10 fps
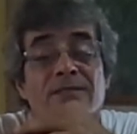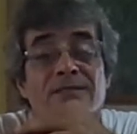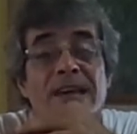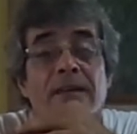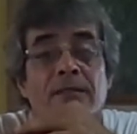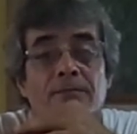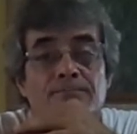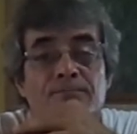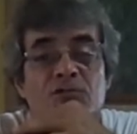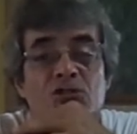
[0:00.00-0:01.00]
that.
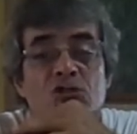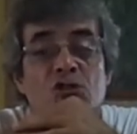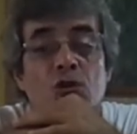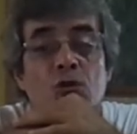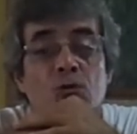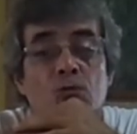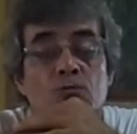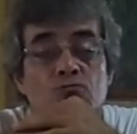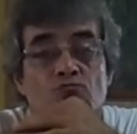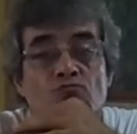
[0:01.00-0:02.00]
So,
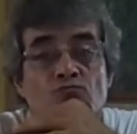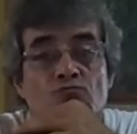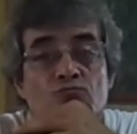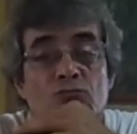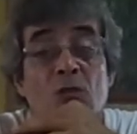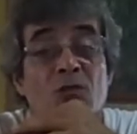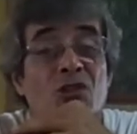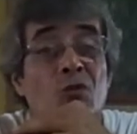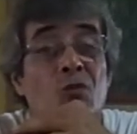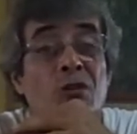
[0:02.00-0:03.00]
it was
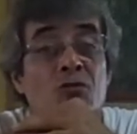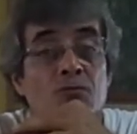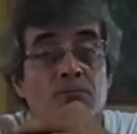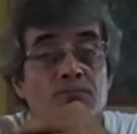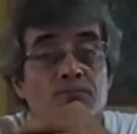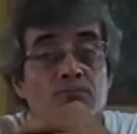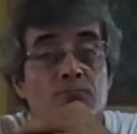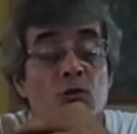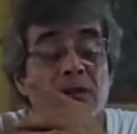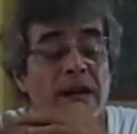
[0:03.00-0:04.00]
a good issue.
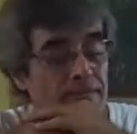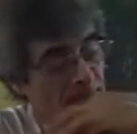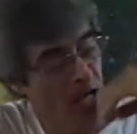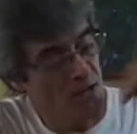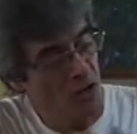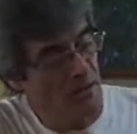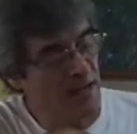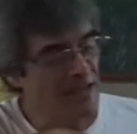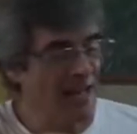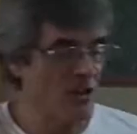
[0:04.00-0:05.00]
Oh yeah.
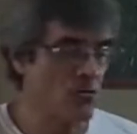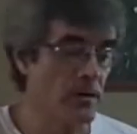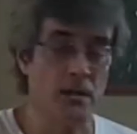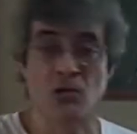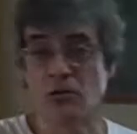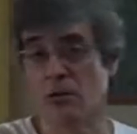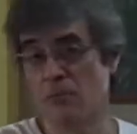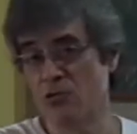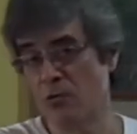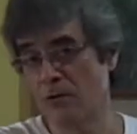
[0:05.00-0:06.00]
So, the last one, issue
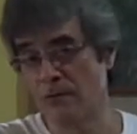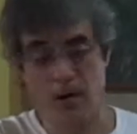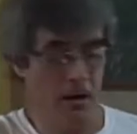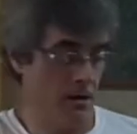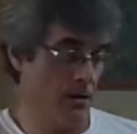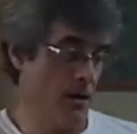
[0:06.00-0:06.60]
number 12 Here.